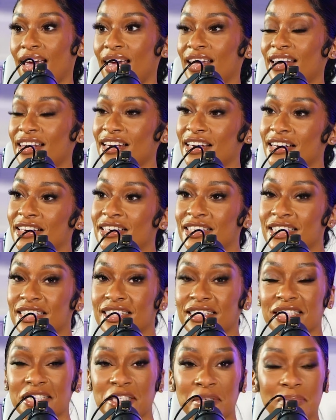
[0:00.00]
and then it's
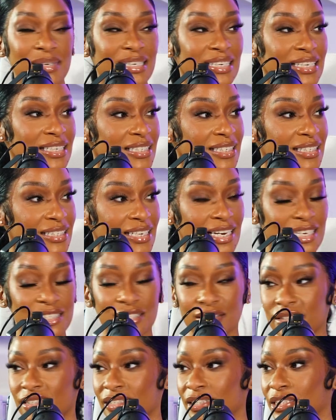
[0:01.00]
this many
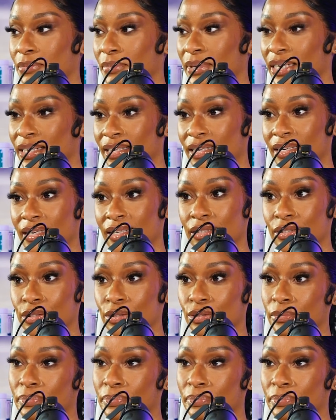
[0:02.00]
execs or this many